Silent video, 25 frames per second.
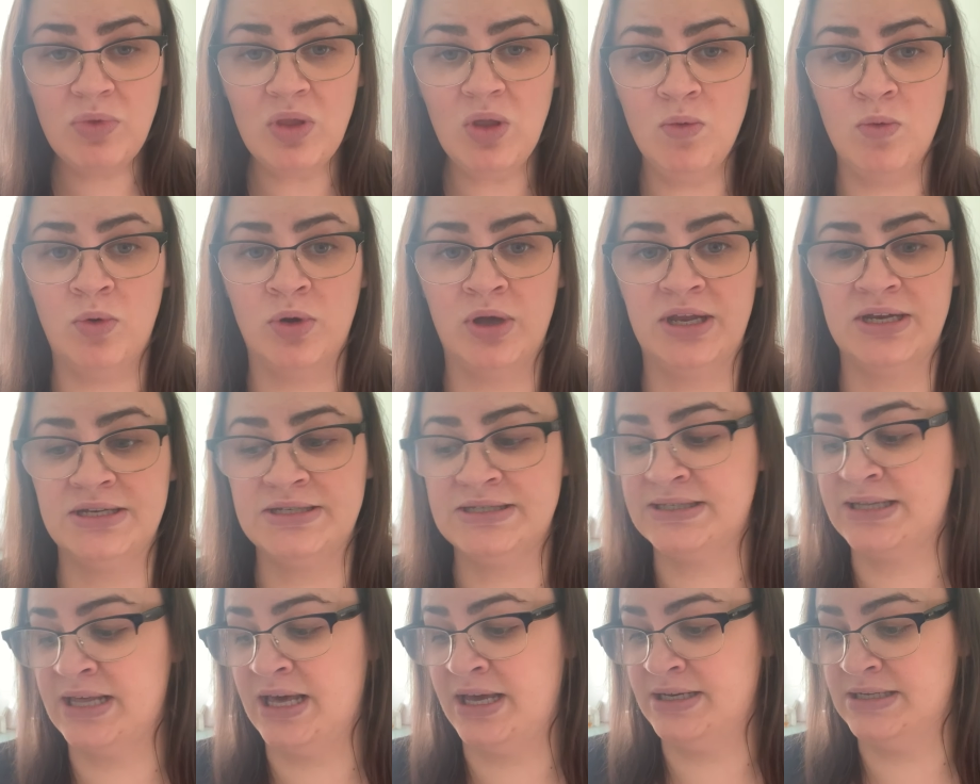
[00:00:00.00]
We'll get
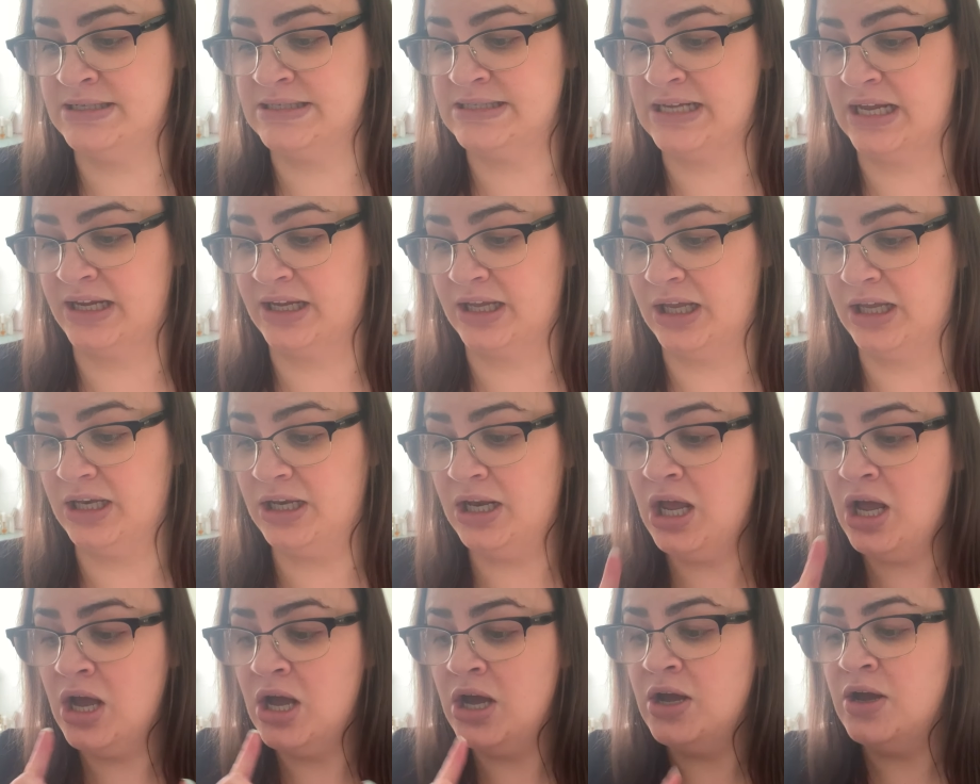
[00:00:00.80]
into that in a second.
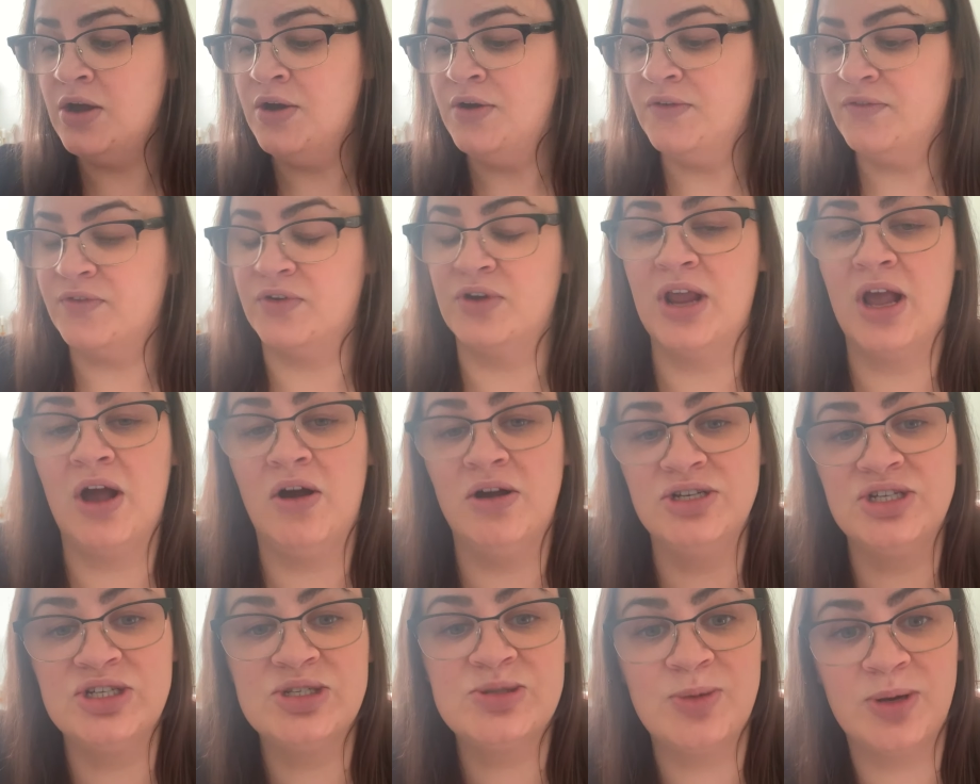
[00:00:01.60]
For now,
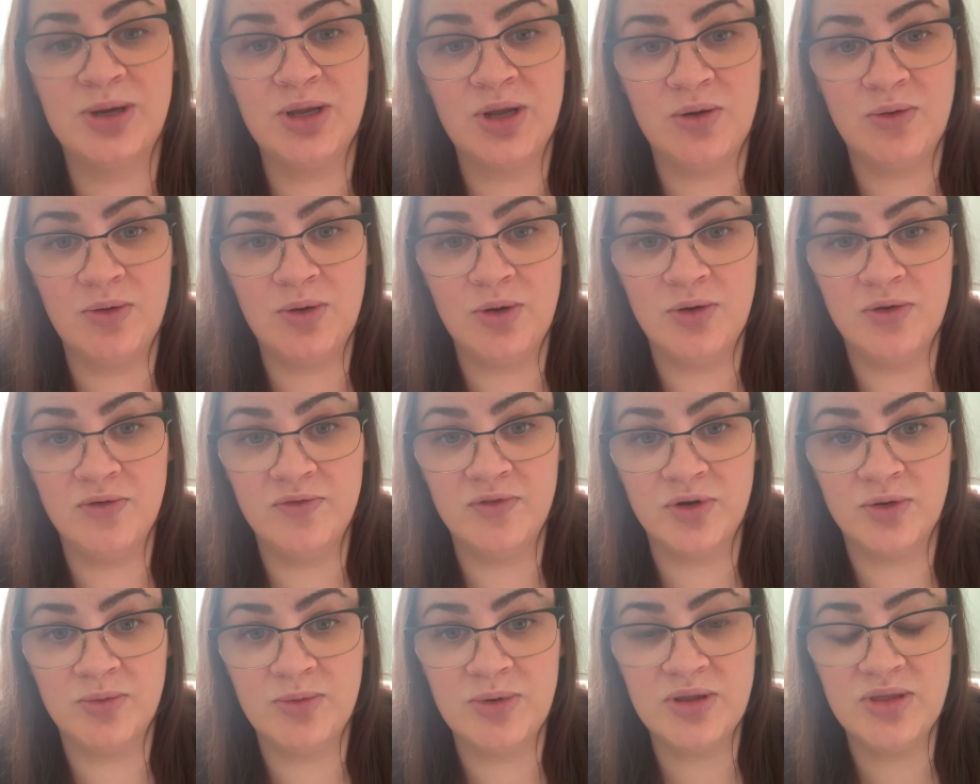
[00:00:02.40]
I just want to go
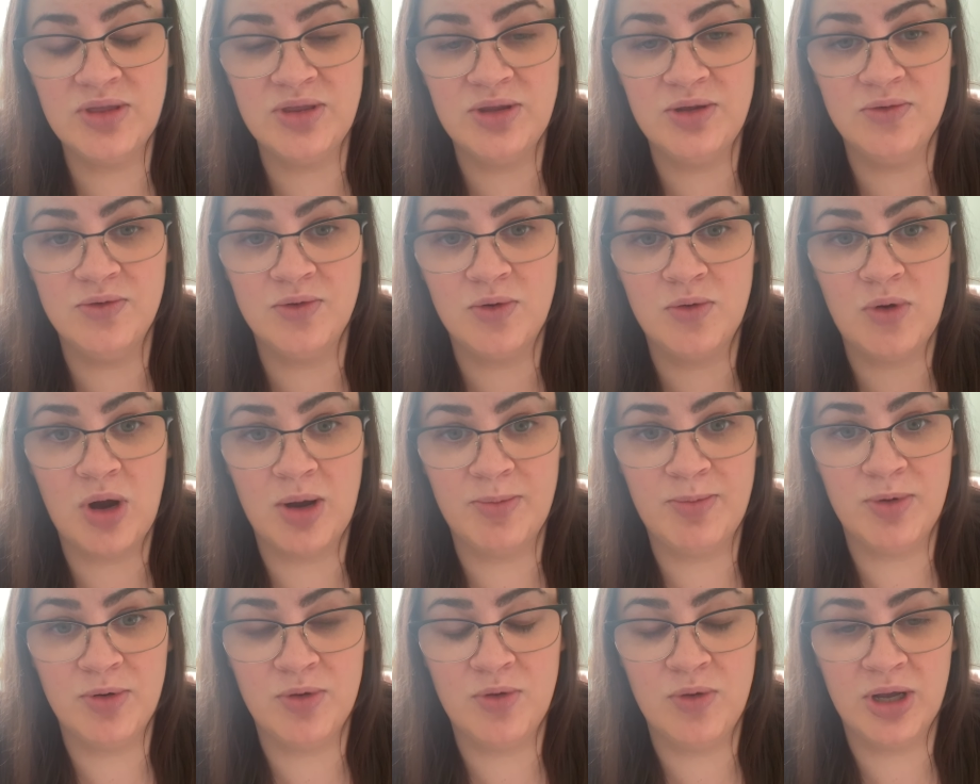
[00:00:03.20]
over with you a
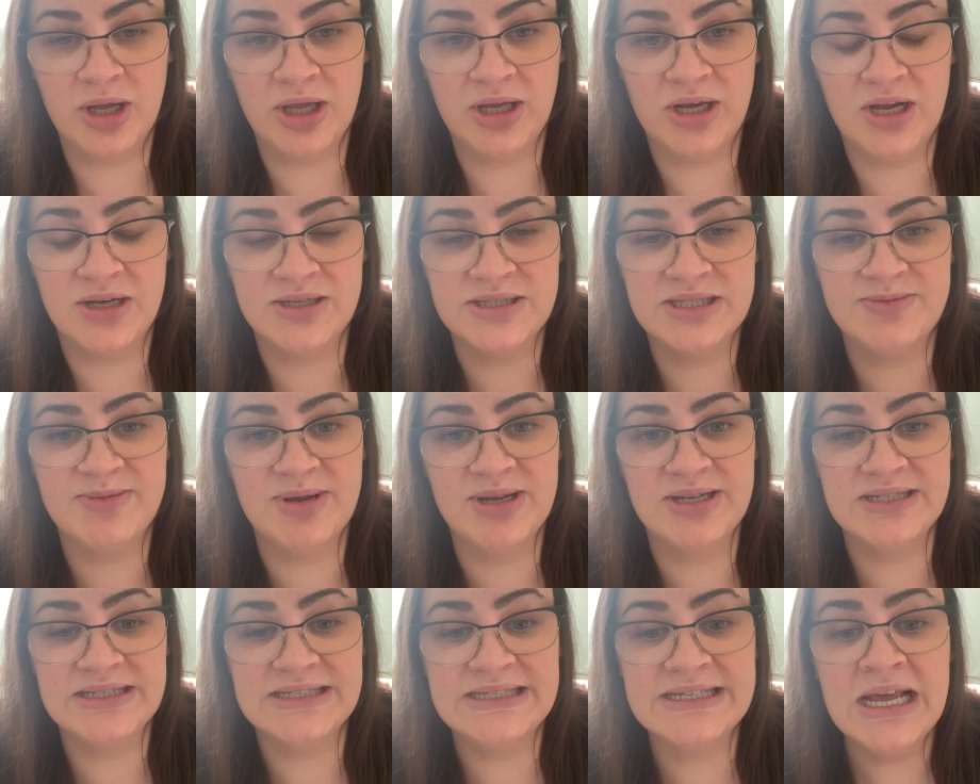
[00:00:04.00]
couple quick
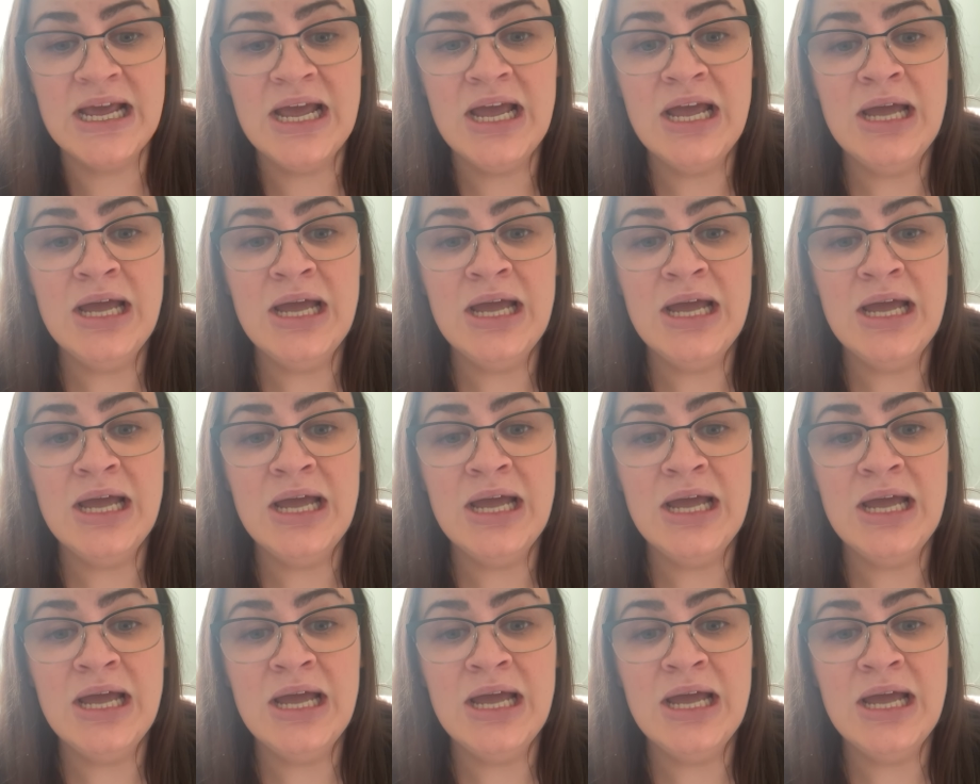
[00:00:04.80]
announcements.